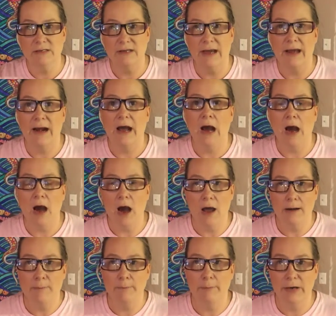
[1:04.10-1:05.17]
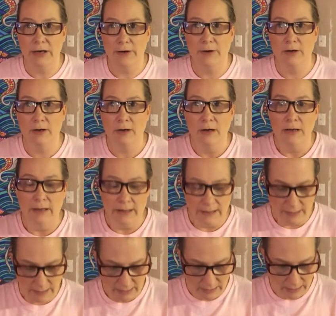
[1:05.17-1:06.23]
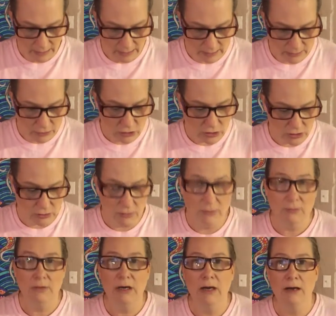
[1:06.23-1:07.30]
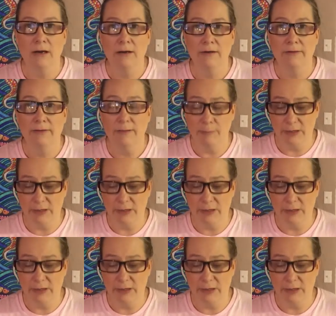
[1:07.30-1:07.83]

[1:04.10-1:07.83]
that hot butter into the